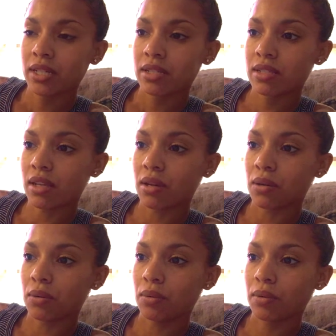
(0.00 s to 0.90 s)

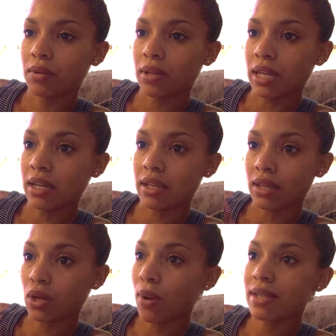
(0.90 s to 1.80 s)
So in
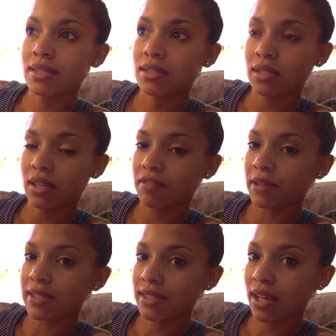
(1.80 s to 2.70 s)
the quest to love
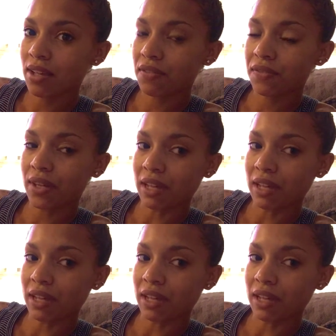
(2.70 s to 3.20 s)
myself,